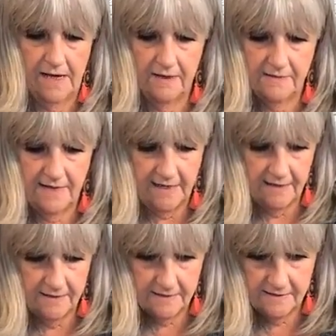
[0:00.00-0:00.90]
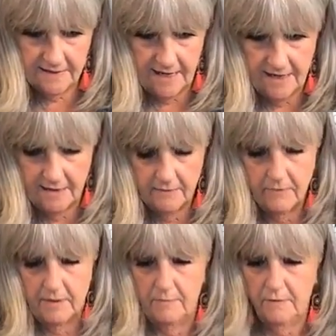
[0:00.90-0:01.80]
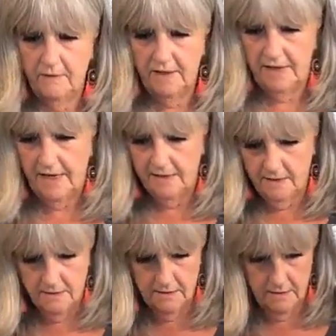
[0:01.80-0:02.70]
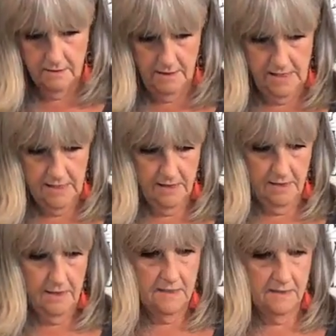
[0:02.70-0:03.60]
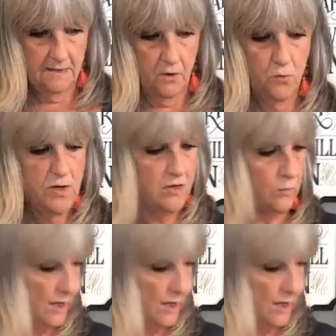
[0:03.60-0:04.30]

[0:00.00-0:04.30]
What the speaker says: And that'll take a second to set. I don't want to move it yet. All right. So,